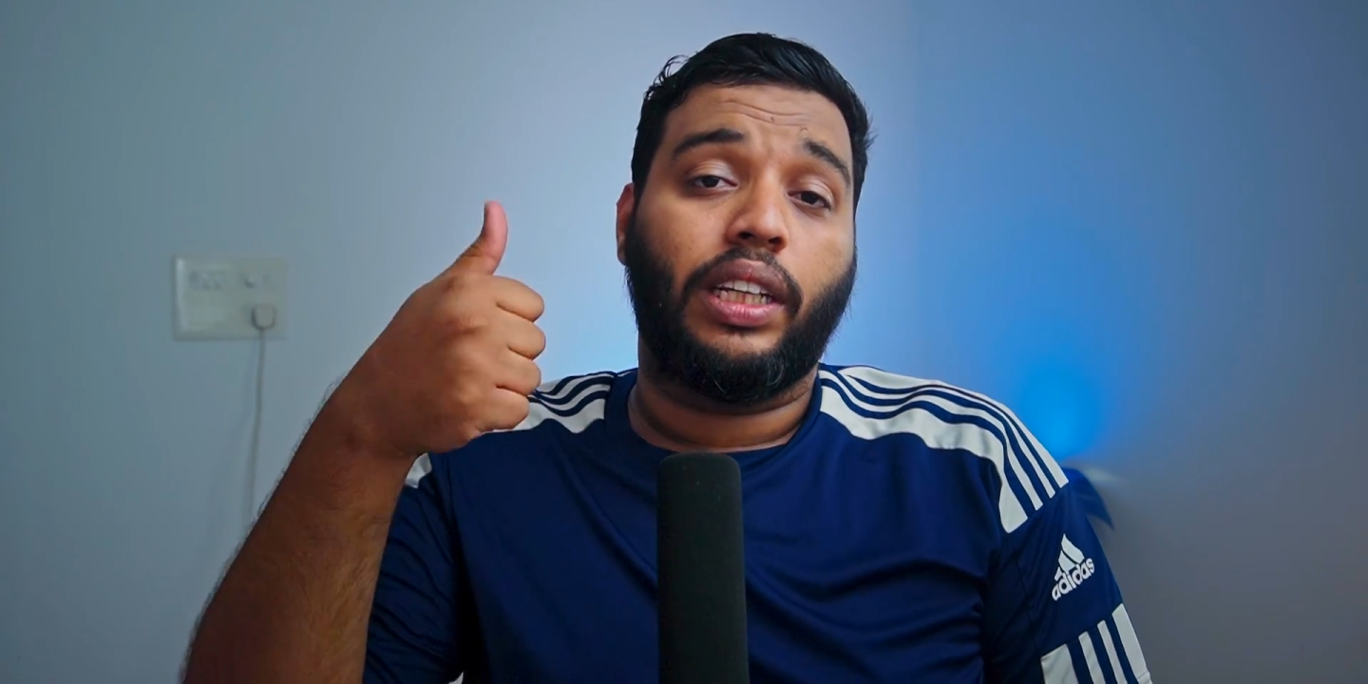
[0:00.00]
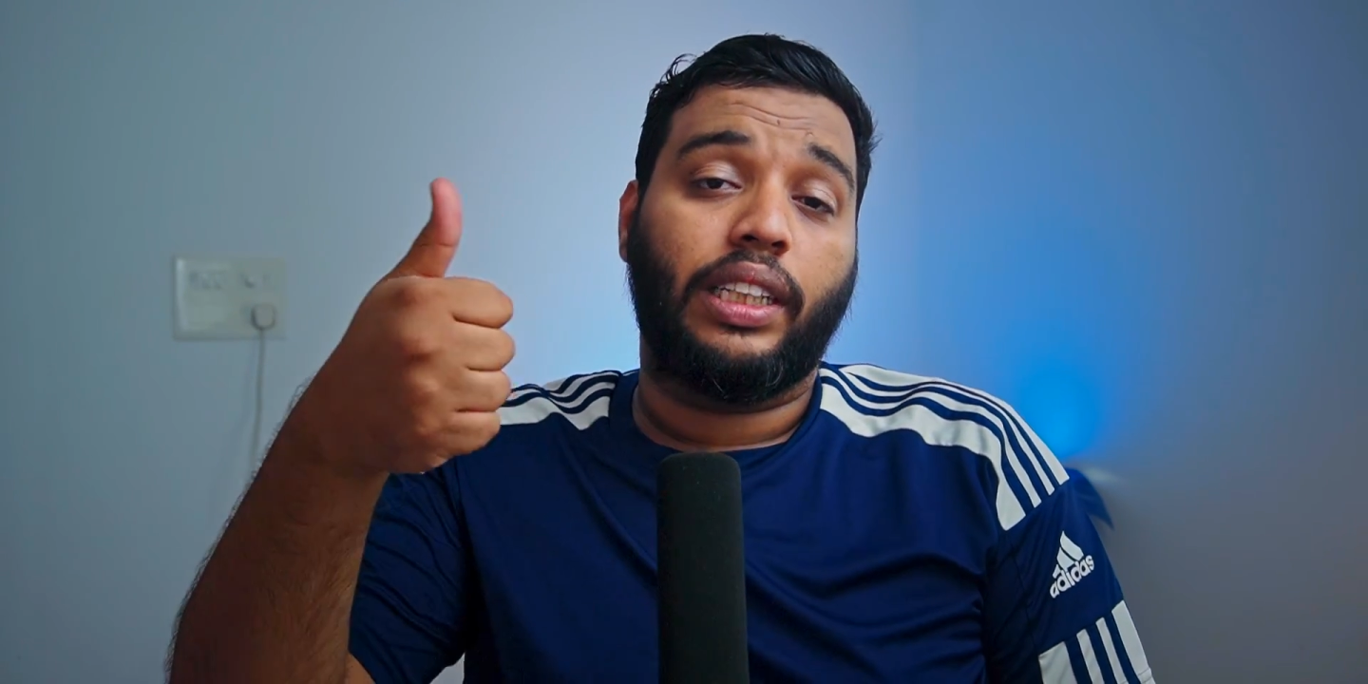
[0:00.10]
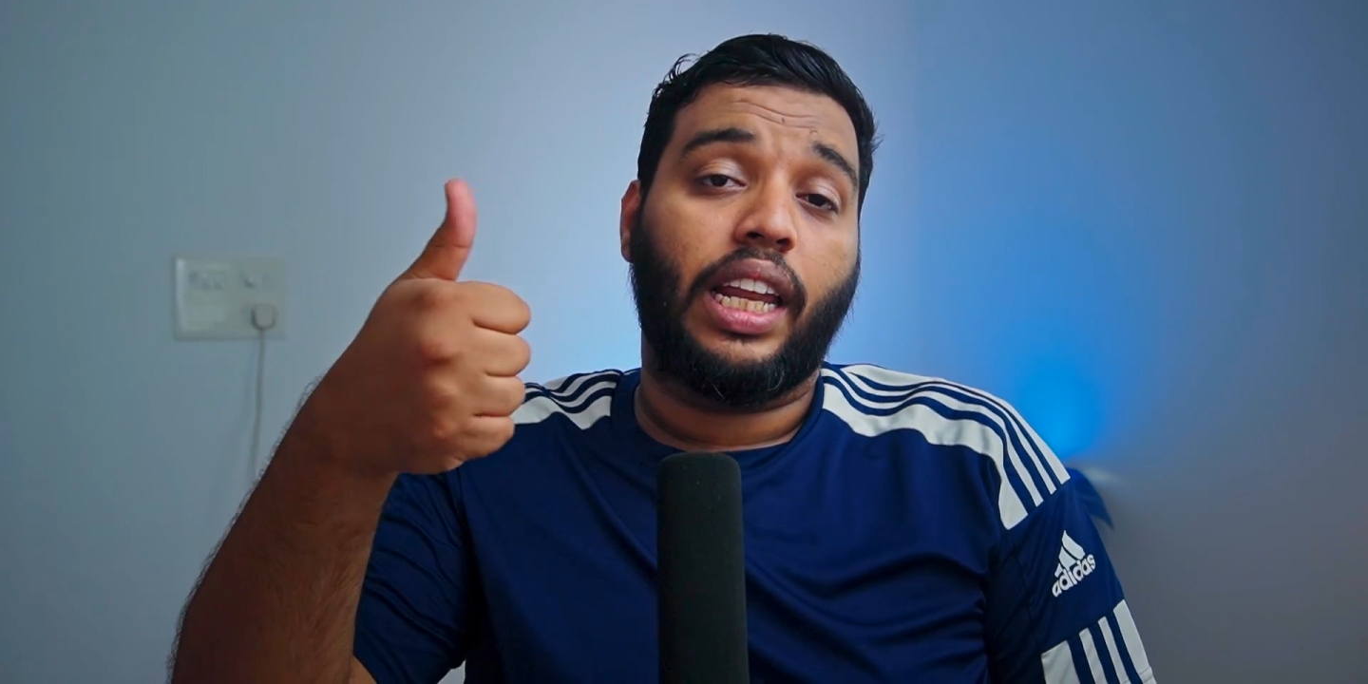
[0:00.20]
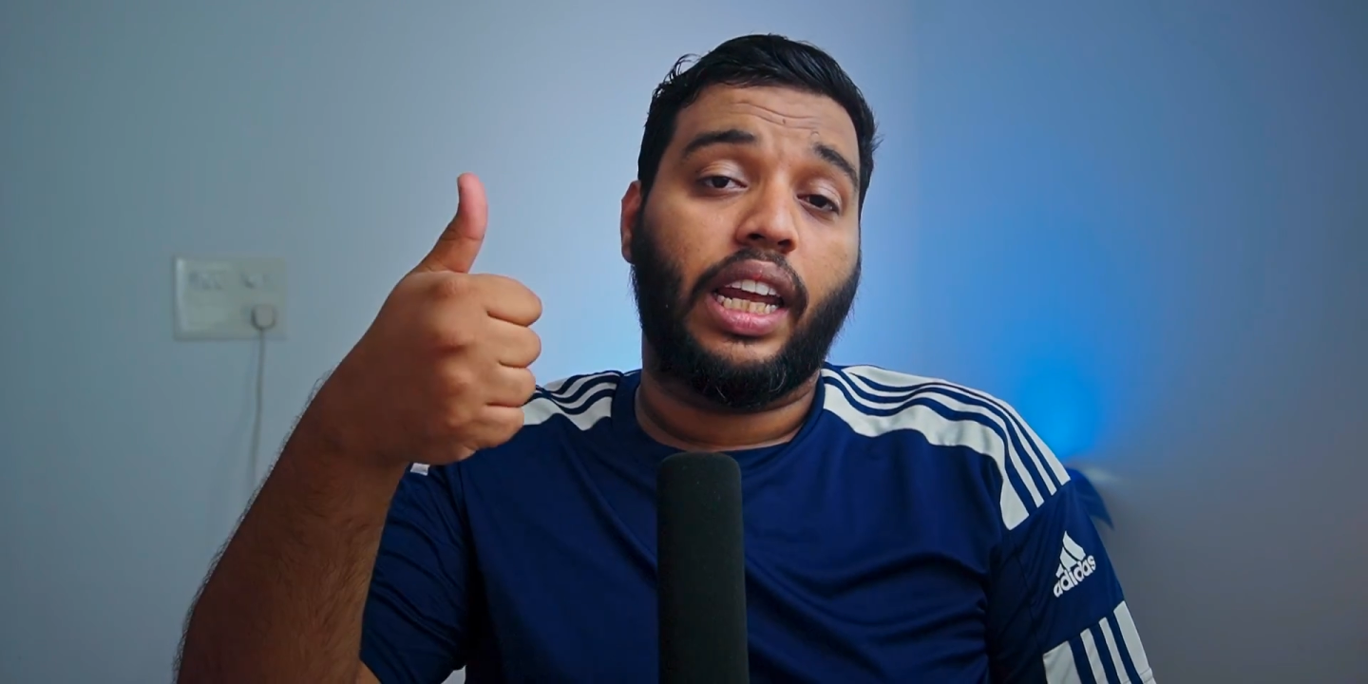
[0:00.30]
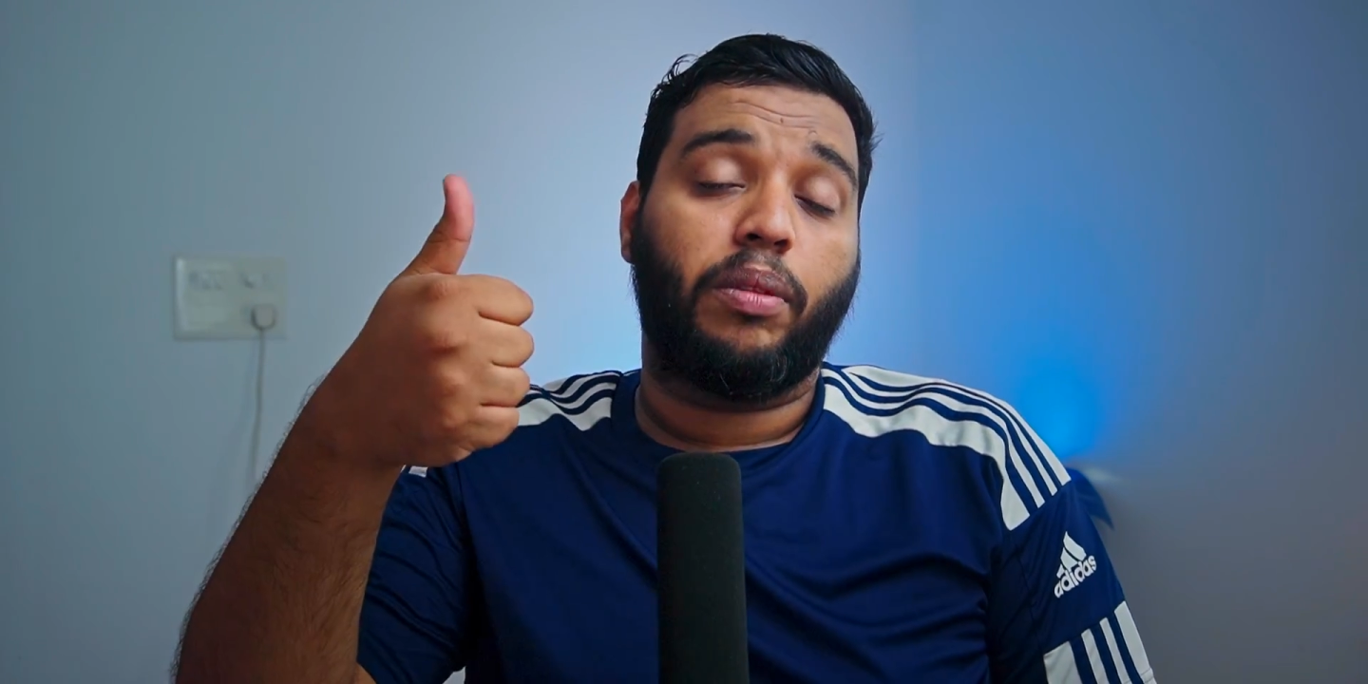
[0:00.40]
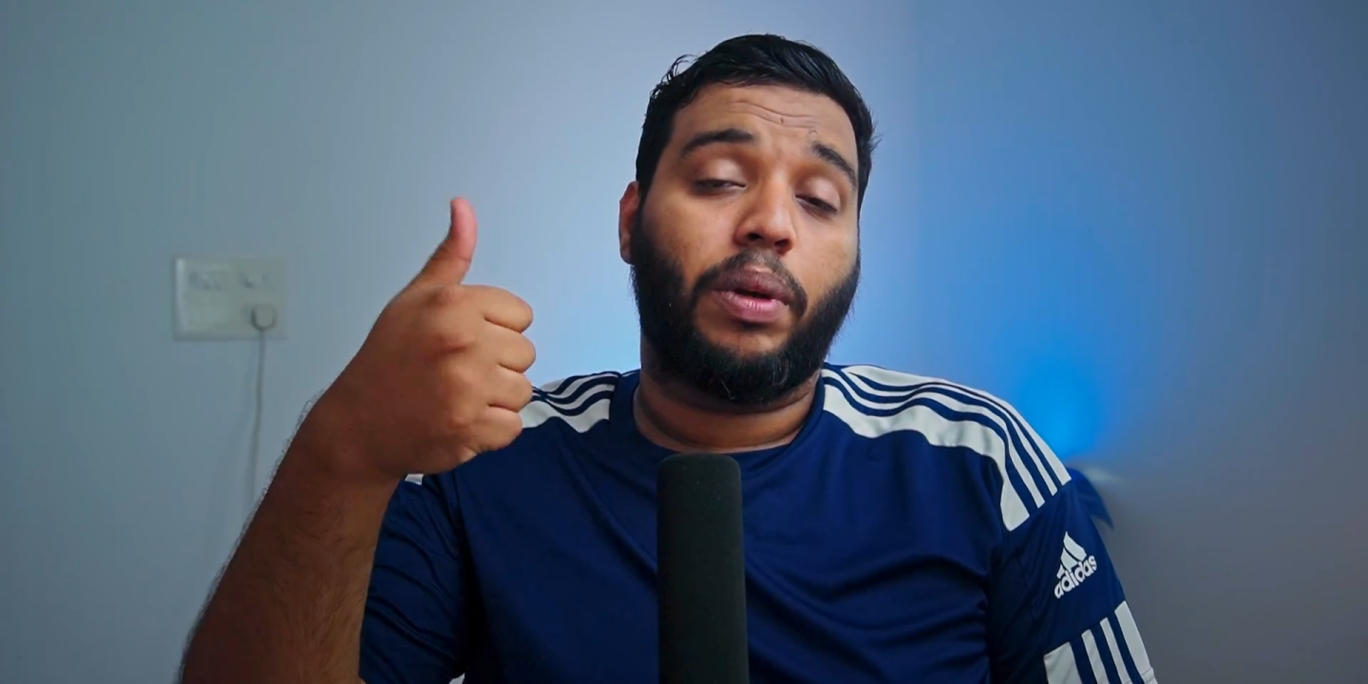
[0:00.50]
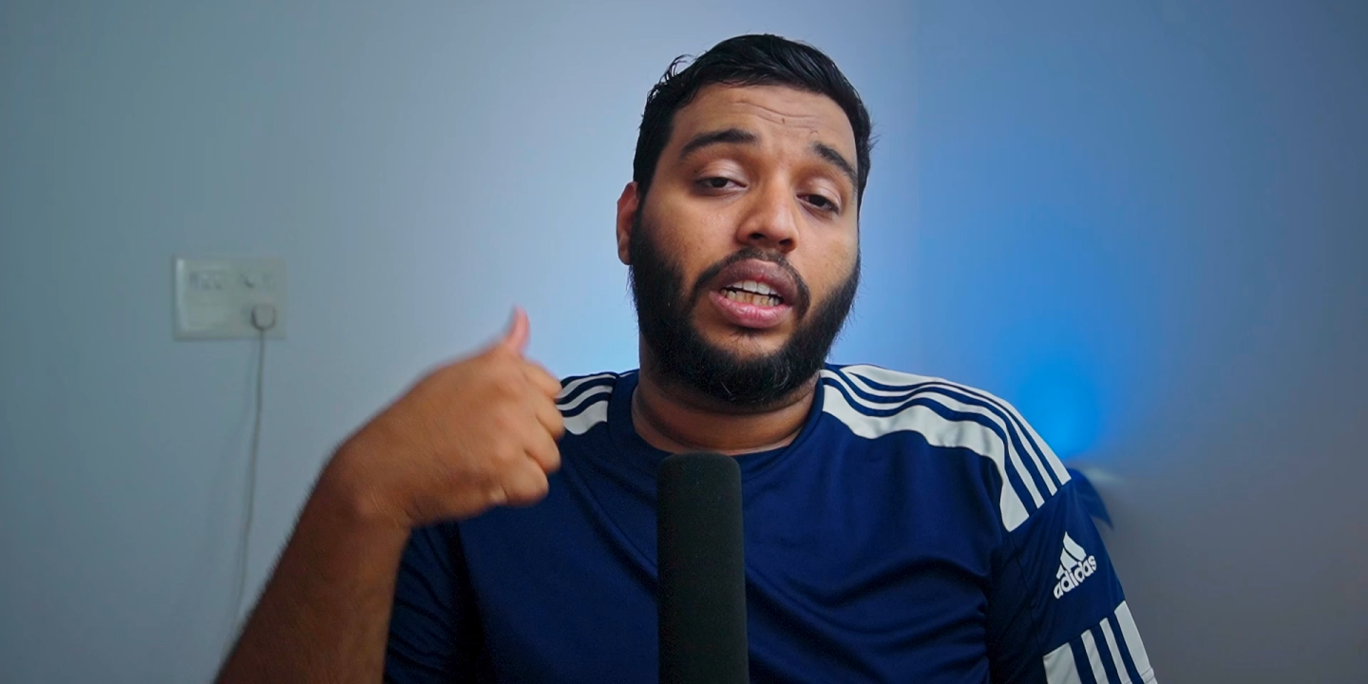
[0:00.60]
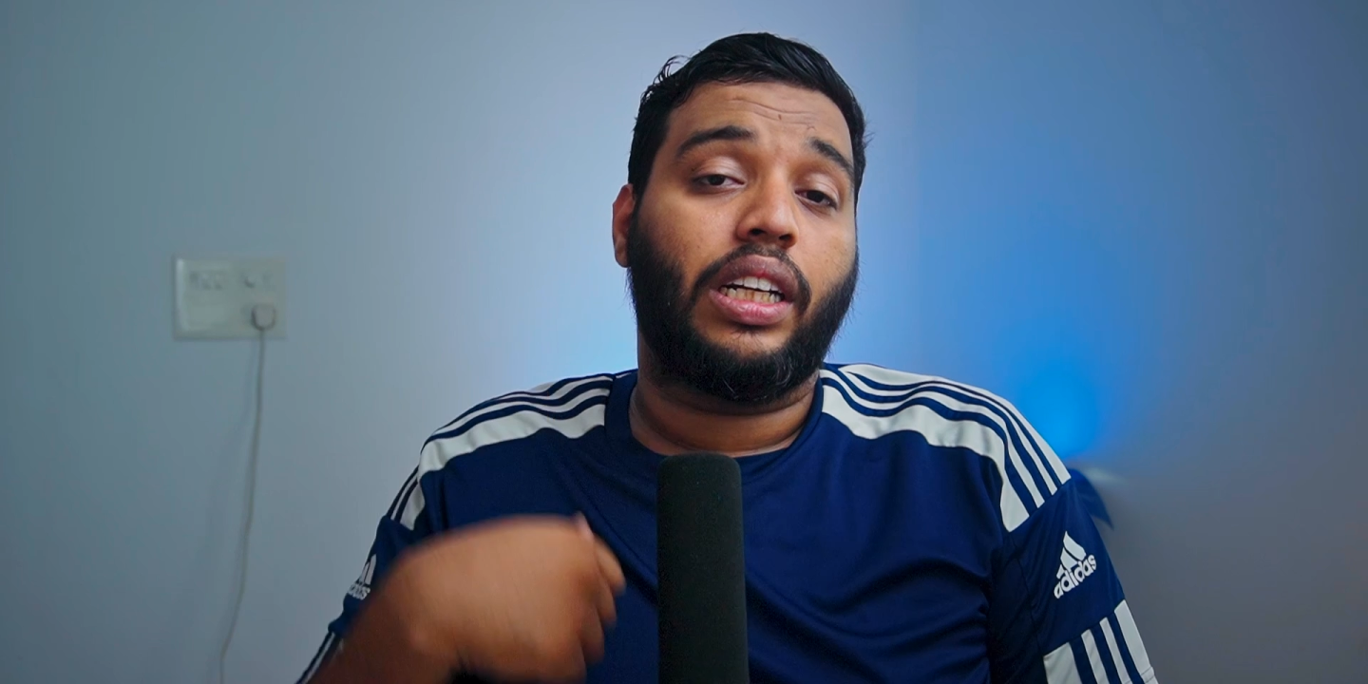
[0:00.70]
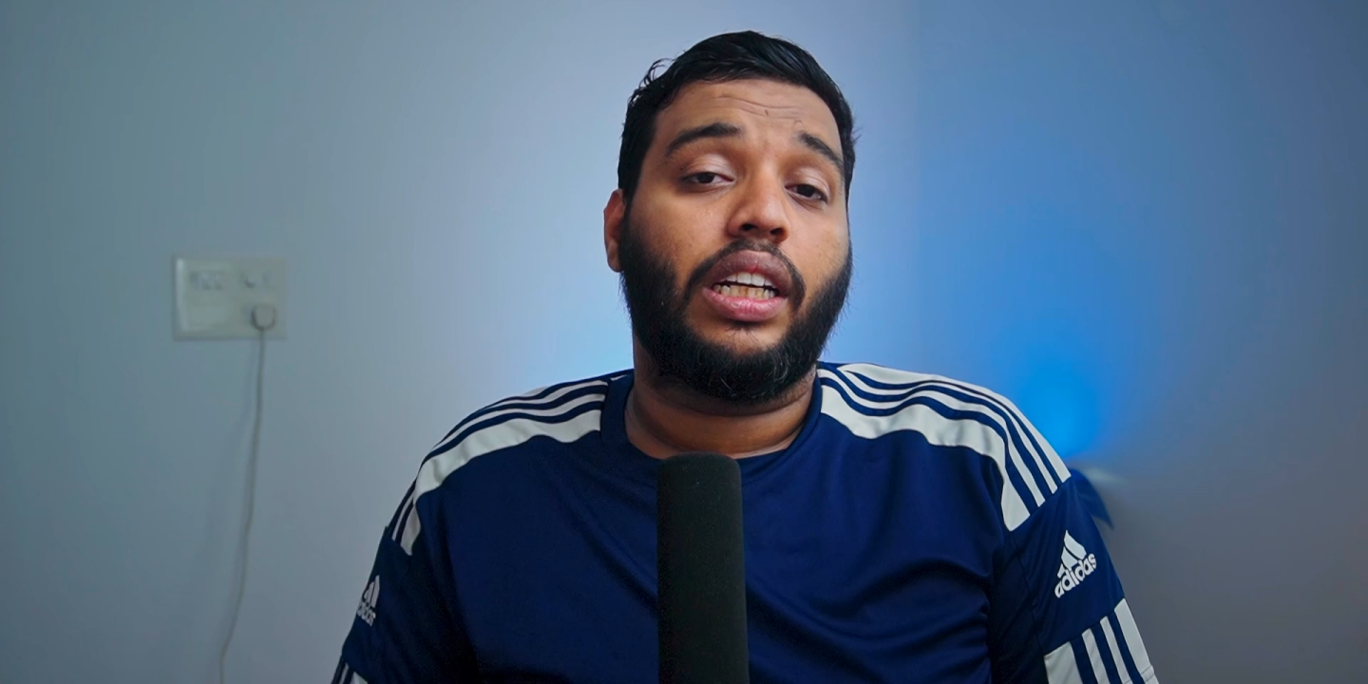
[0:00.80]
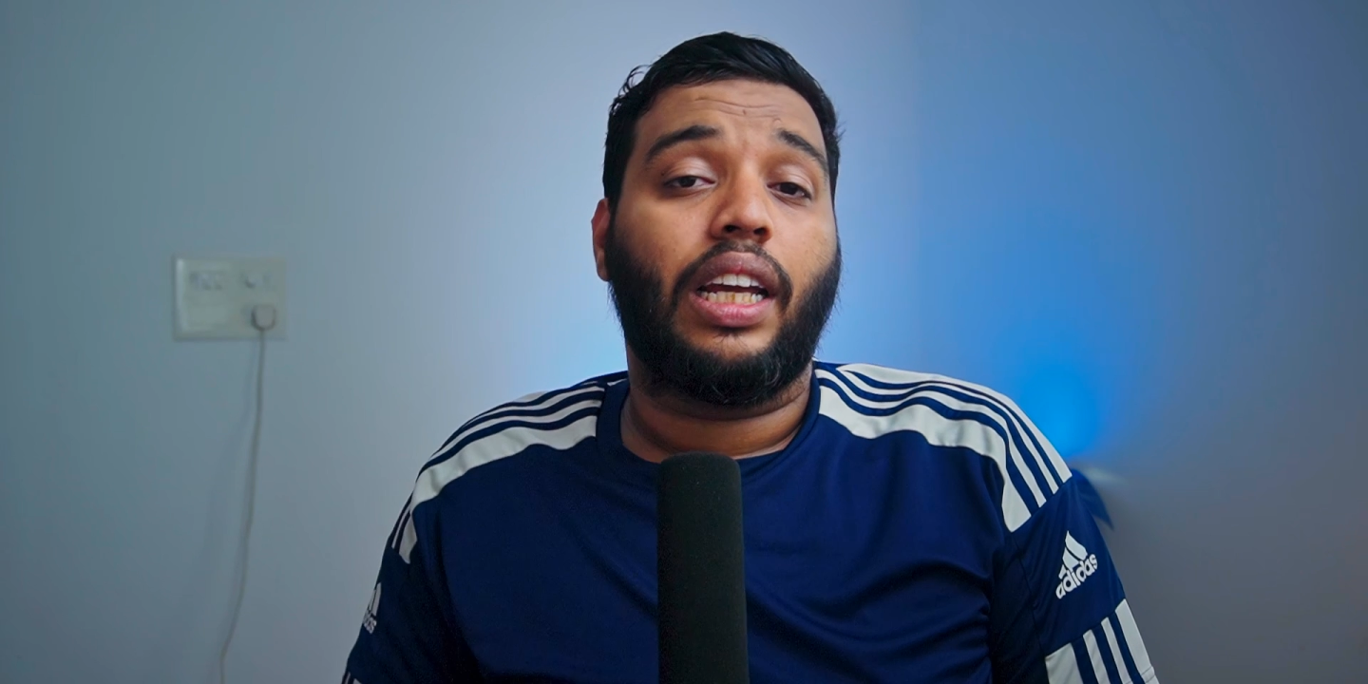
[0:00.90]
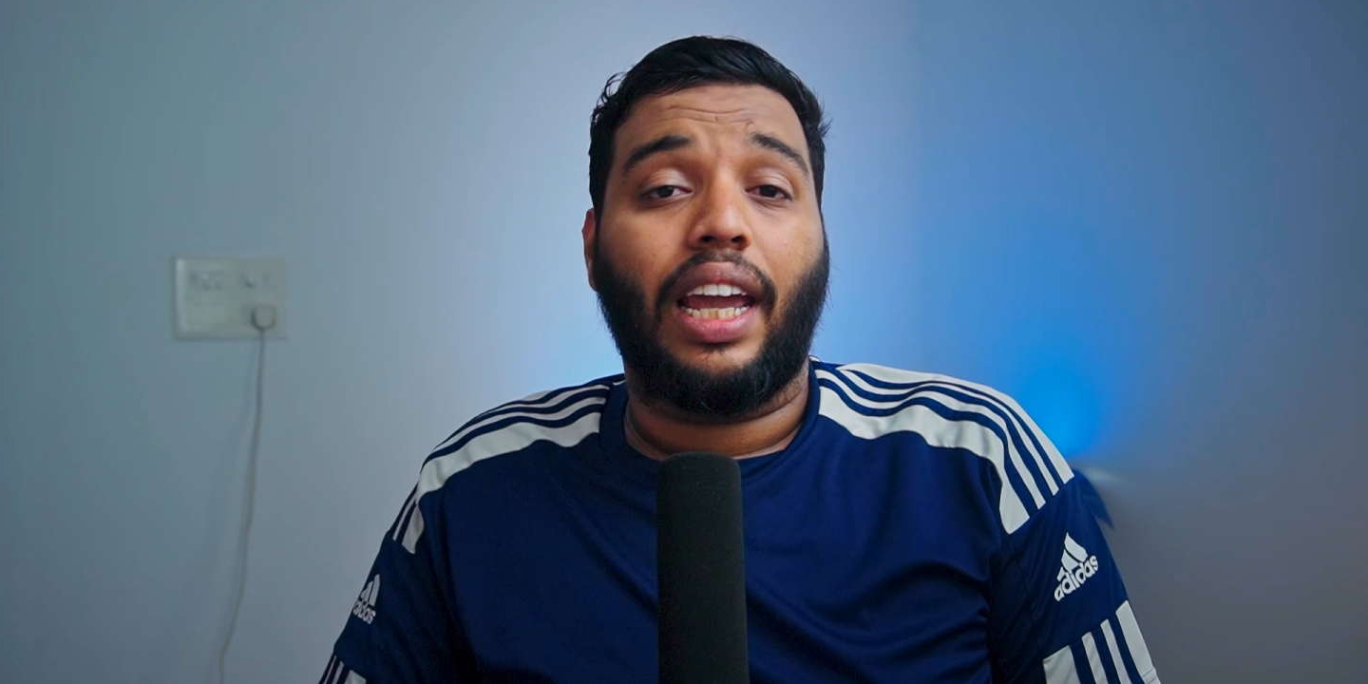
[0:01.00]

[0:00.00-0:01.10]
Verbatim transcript: hit the like button